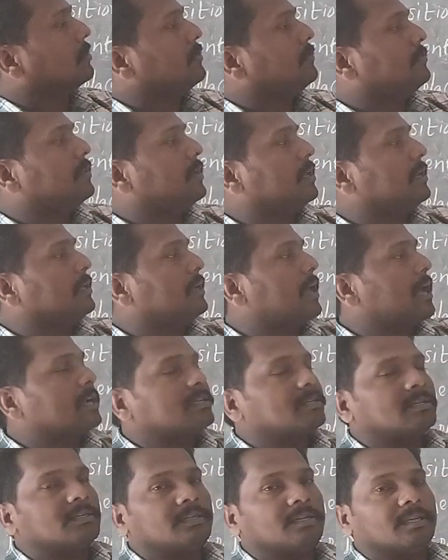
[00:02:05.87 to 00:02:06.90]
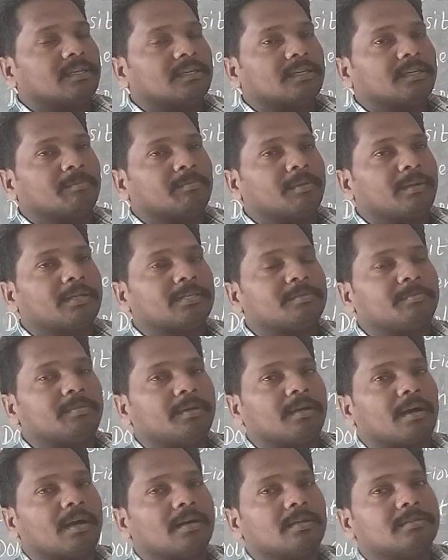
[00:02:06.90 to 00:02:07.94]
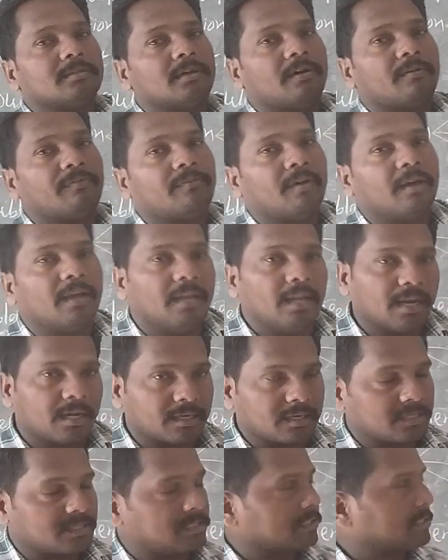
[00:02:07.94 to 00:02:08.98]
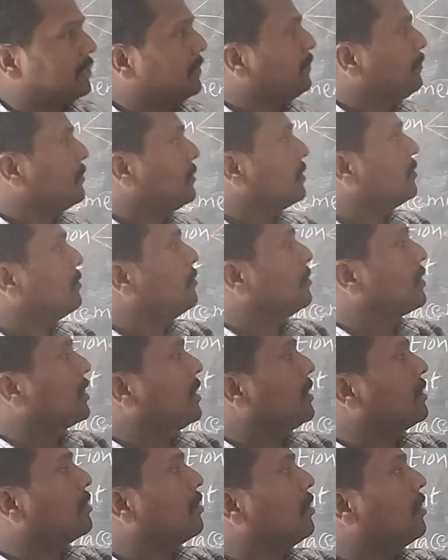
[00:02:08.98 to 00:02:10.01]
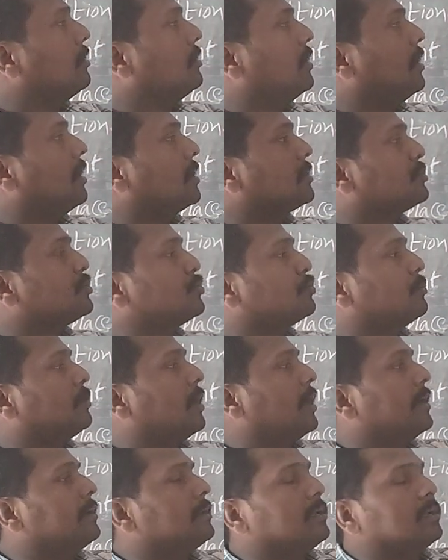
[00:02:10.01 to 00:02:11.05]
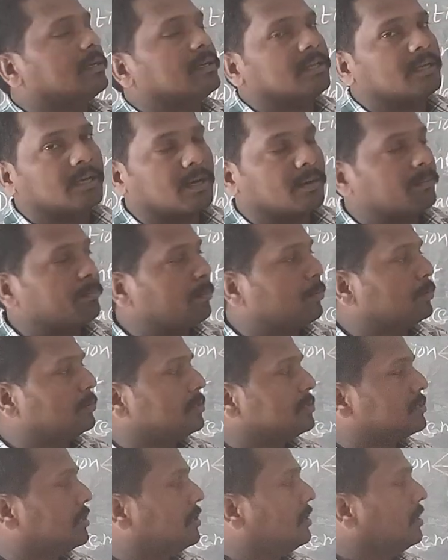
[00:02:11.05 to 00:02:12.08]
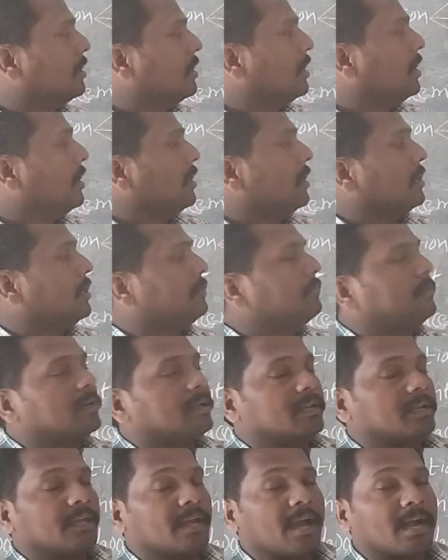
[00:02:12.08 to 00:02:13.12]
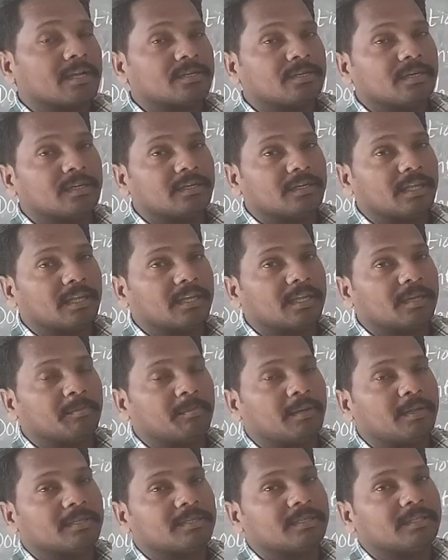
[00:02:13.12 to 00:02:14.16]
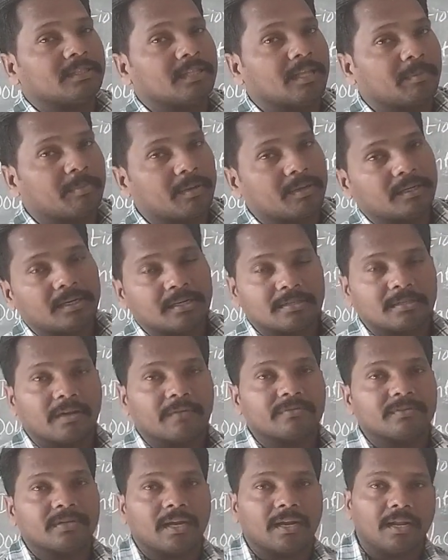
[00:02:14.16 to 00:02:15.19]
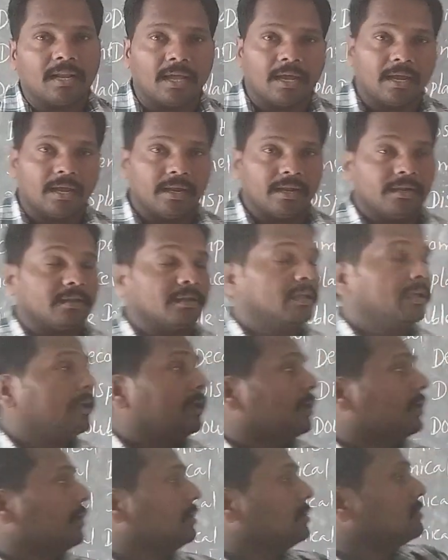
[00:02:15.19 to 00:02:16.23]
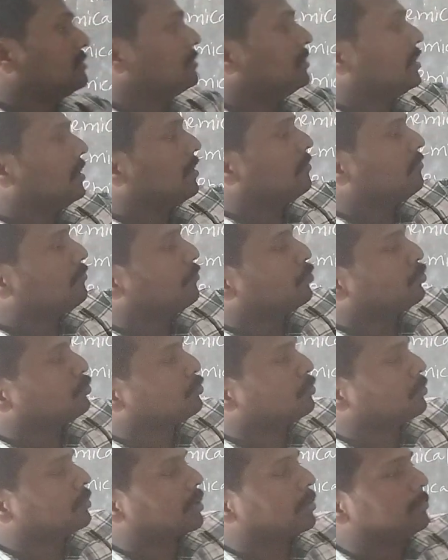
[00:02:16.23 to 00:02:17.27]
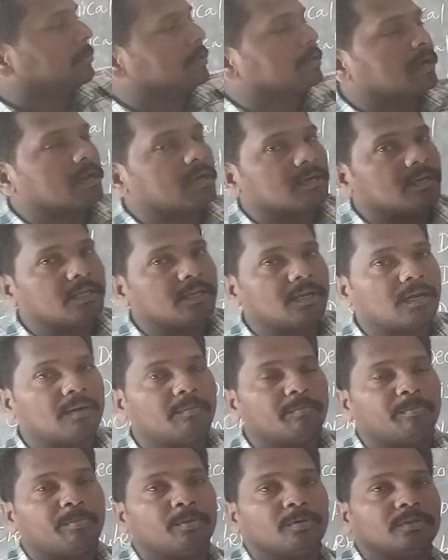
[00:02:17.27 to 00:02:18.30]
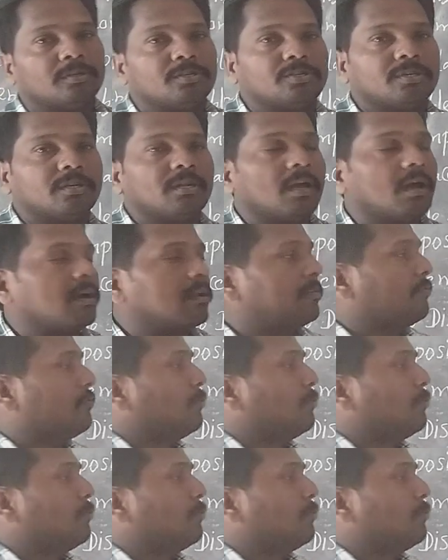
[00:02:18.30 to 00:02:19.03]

if the reaction taking place because of electricity, we can call electrolytic decomposition. If the reaction taking place in the presence of sunlight is a photochemical decomposition or